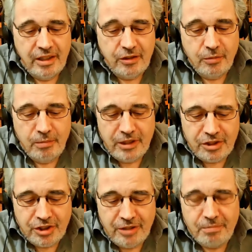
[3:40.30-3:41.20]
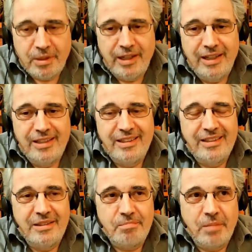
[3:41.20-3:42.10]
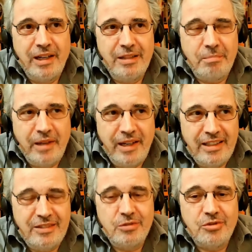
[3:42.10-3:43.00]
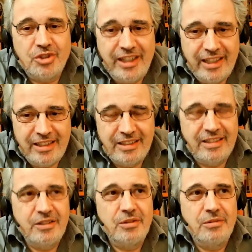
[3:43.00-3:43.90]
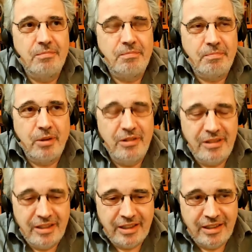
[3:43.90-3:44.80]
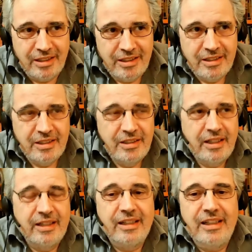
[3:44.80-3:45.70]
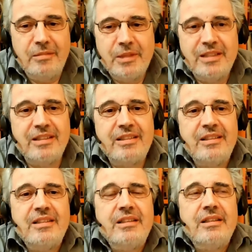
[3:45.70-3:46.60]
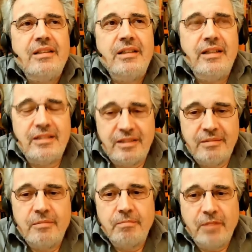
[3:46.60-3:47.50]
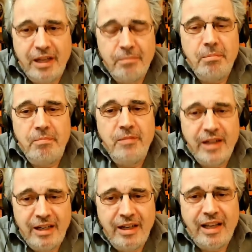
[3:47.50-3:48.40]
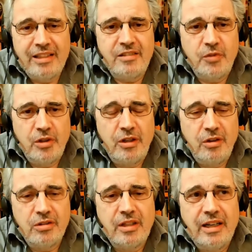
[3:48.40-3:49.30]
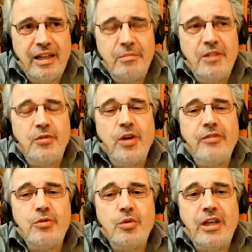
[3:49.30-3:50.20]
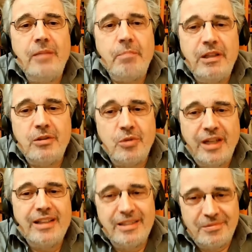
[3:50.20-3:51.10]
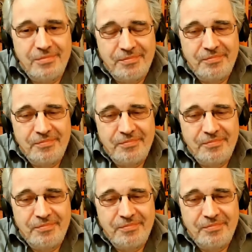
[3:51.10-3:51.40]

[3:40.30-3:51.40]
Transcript: A commercial empire, an empire based on trade, on political agreement, it can last for a long time. If you have to keep it together